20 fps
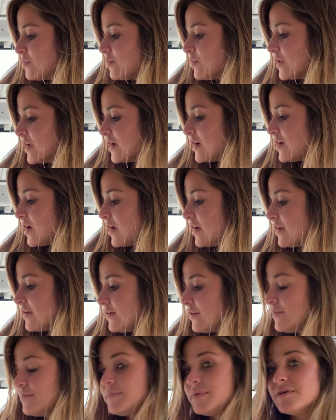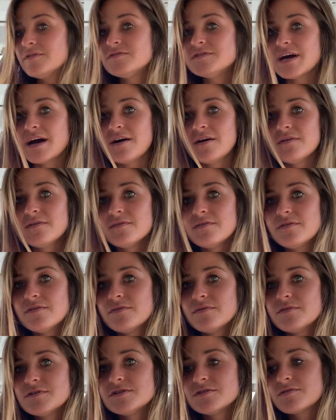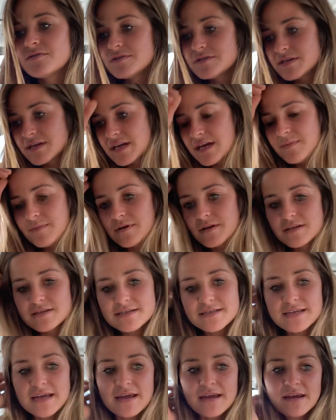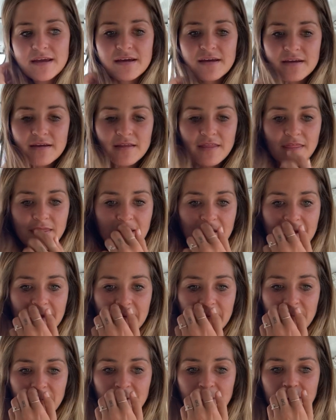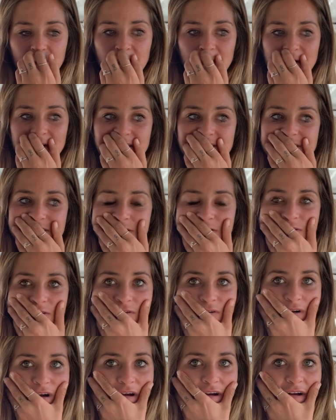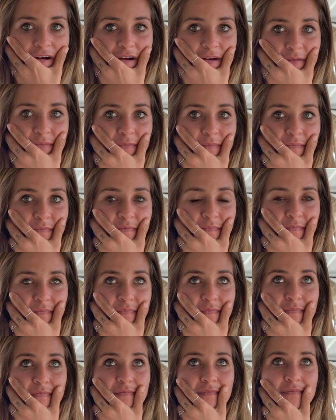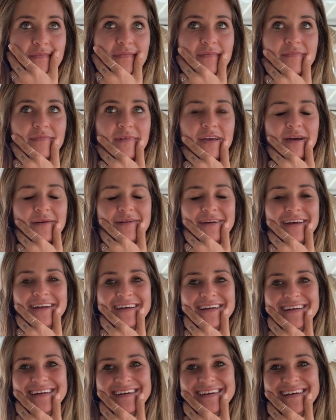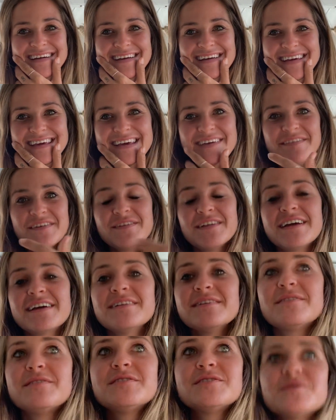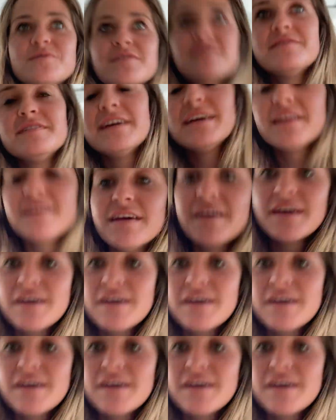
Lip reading: we got it all built out, which of course I keep on saying that we're going to I'm gonna give you like a little tour of it.